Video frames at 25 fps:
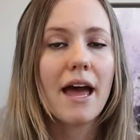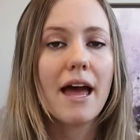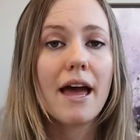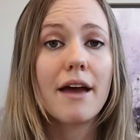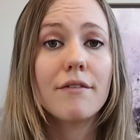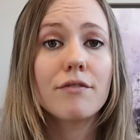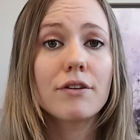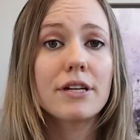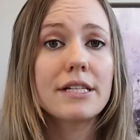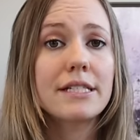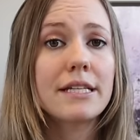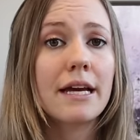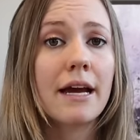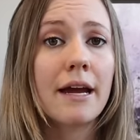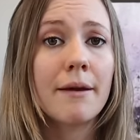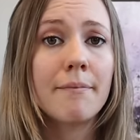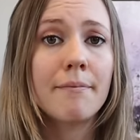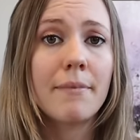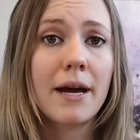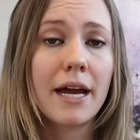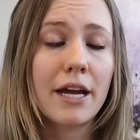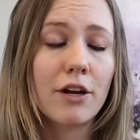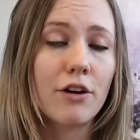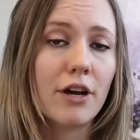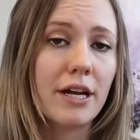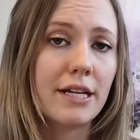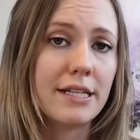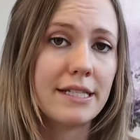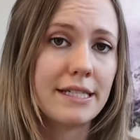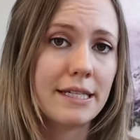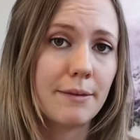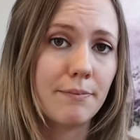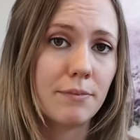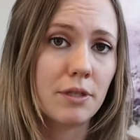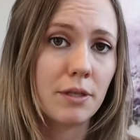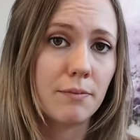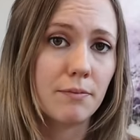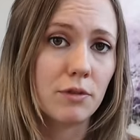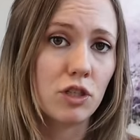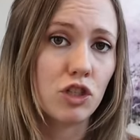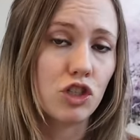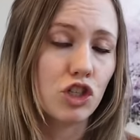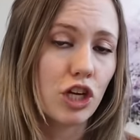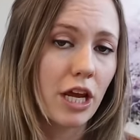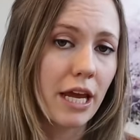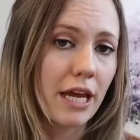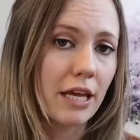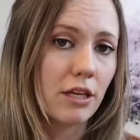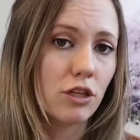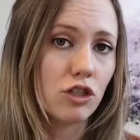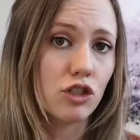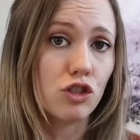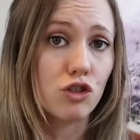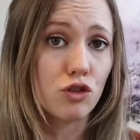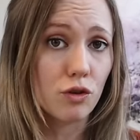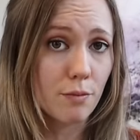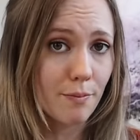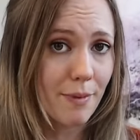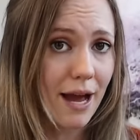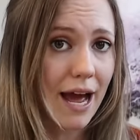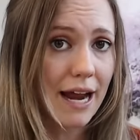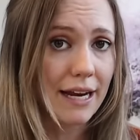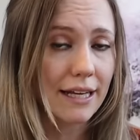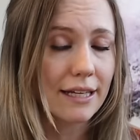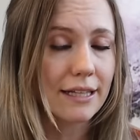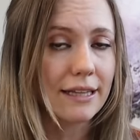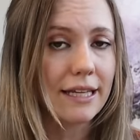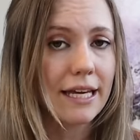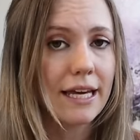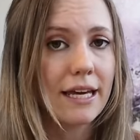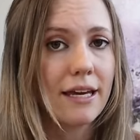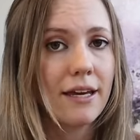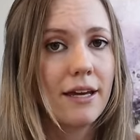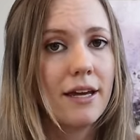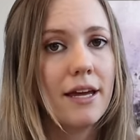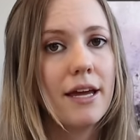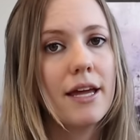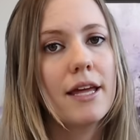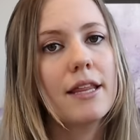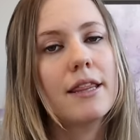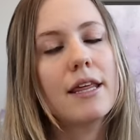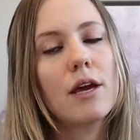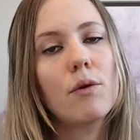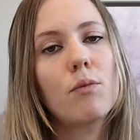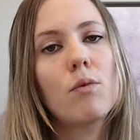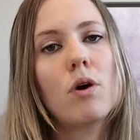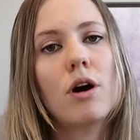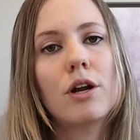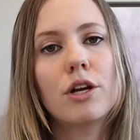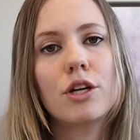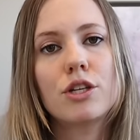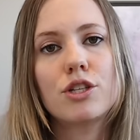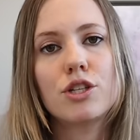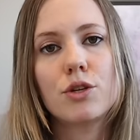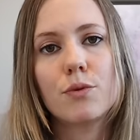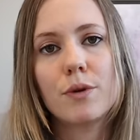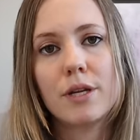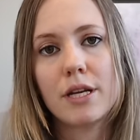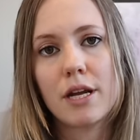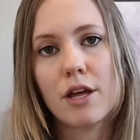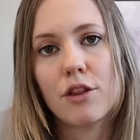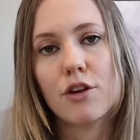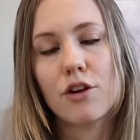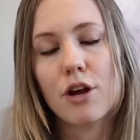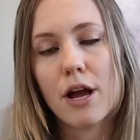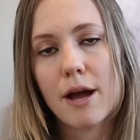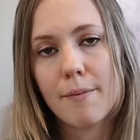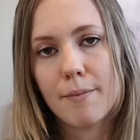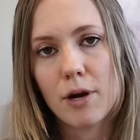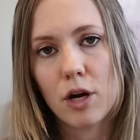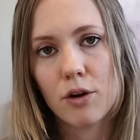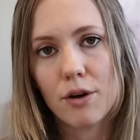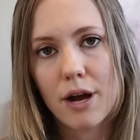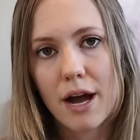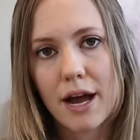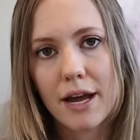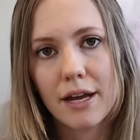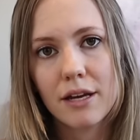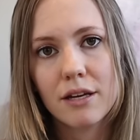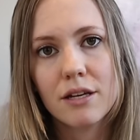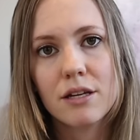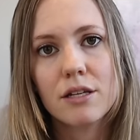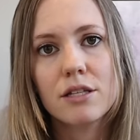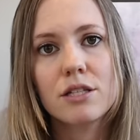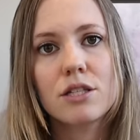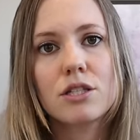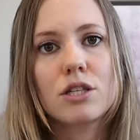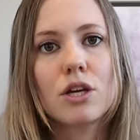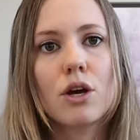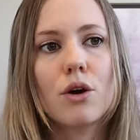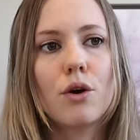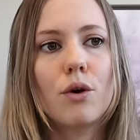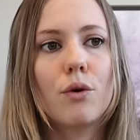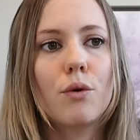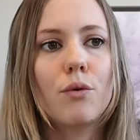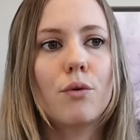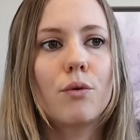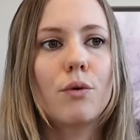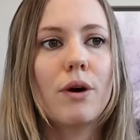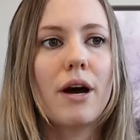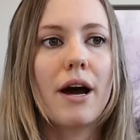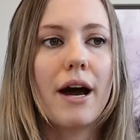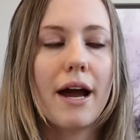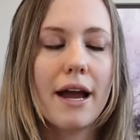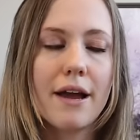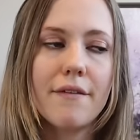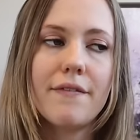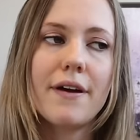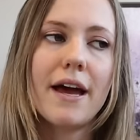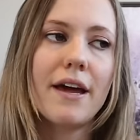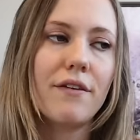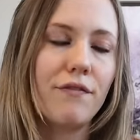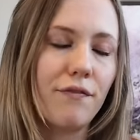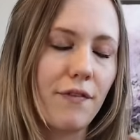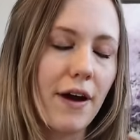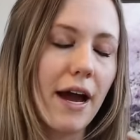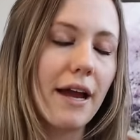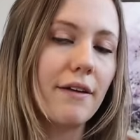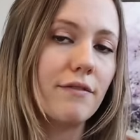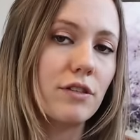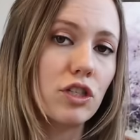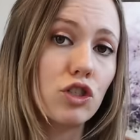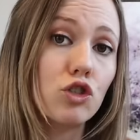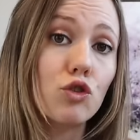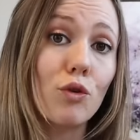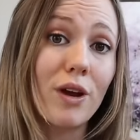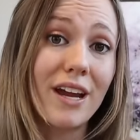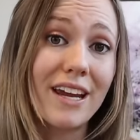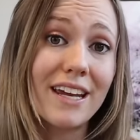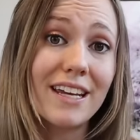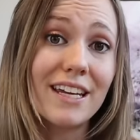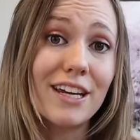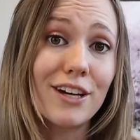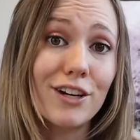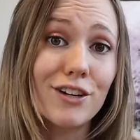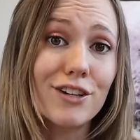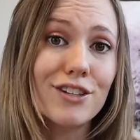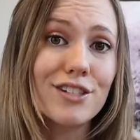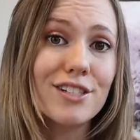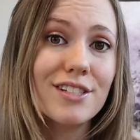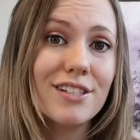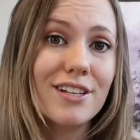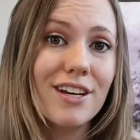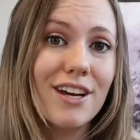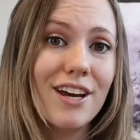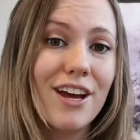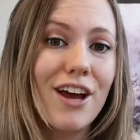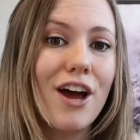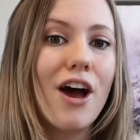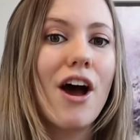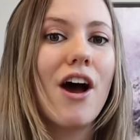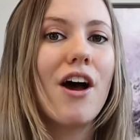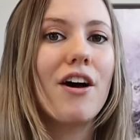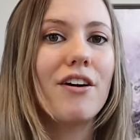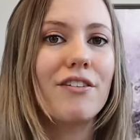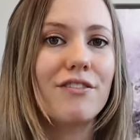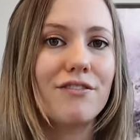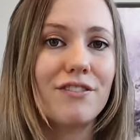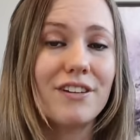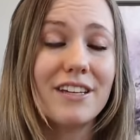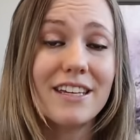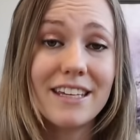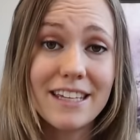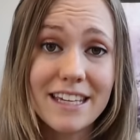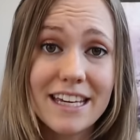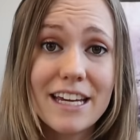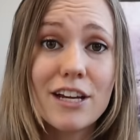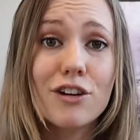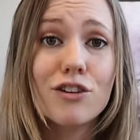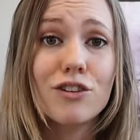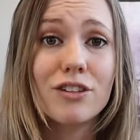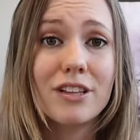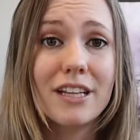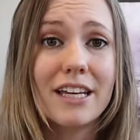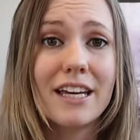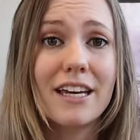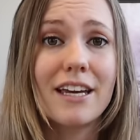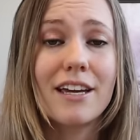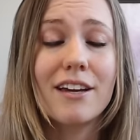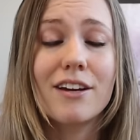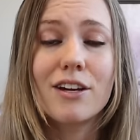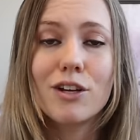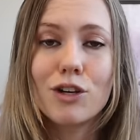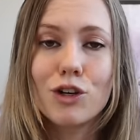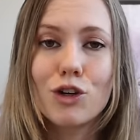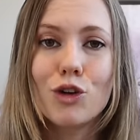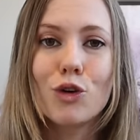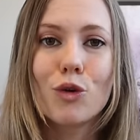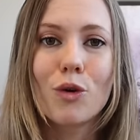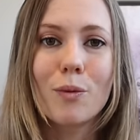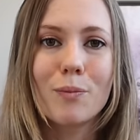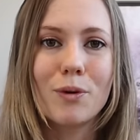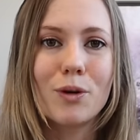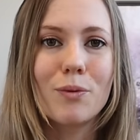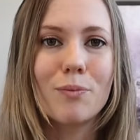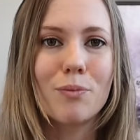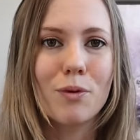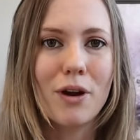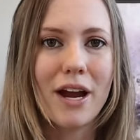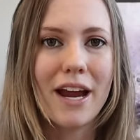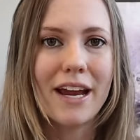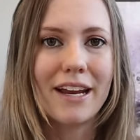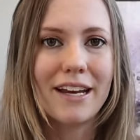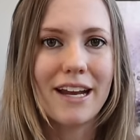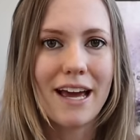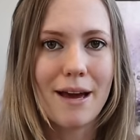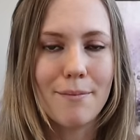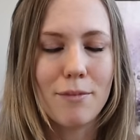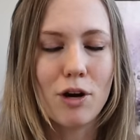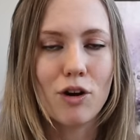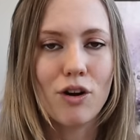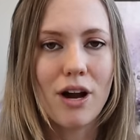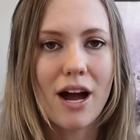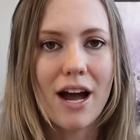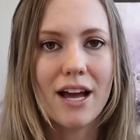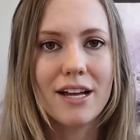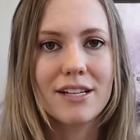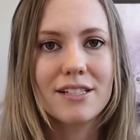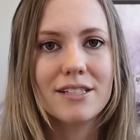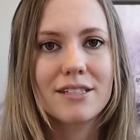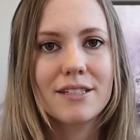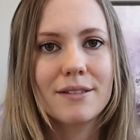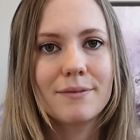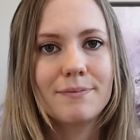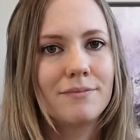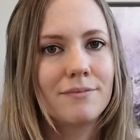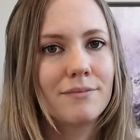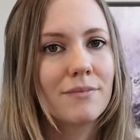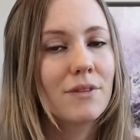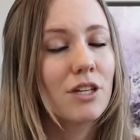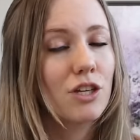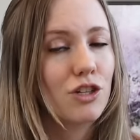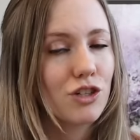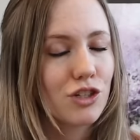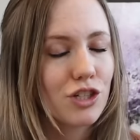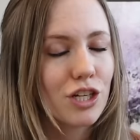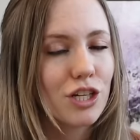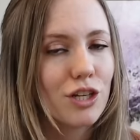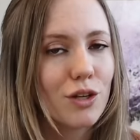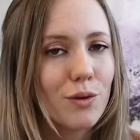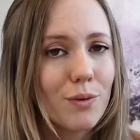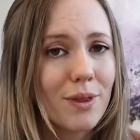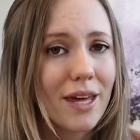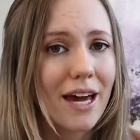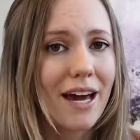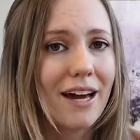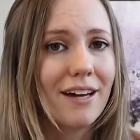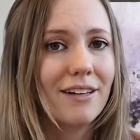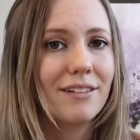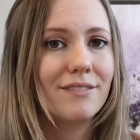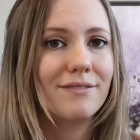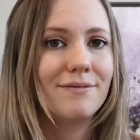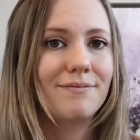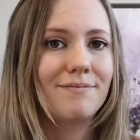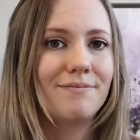Every time migraine symptoms change dramatically, they want to do another MRI. So I have had five straight years of yearly normal brain MRIs. She knew that.